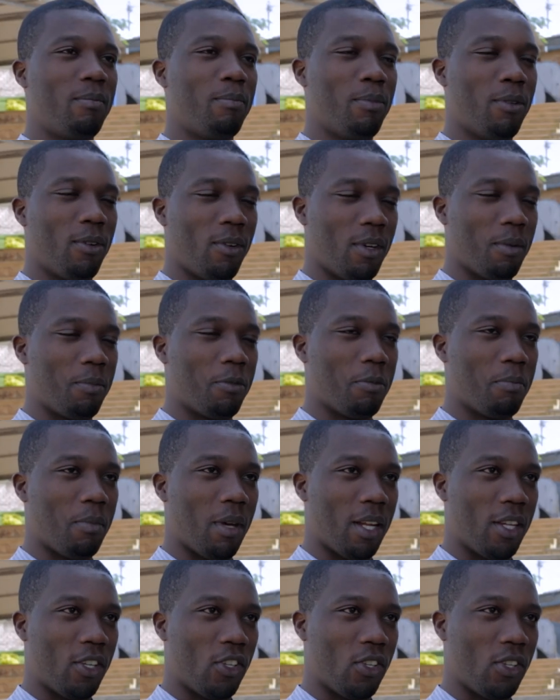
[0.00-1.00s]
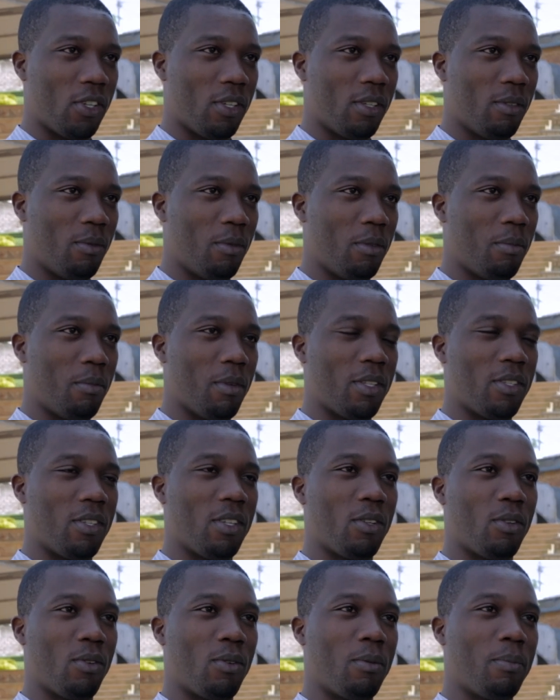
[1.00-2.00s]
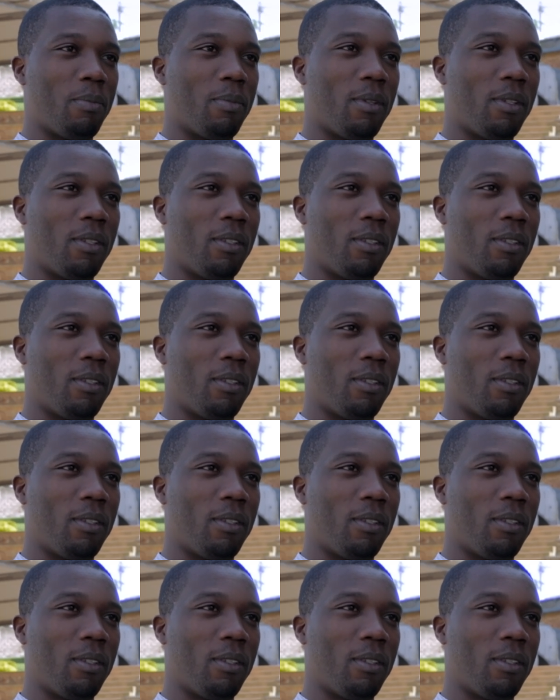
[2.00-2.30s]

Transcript: programs manager with MASS Design Group.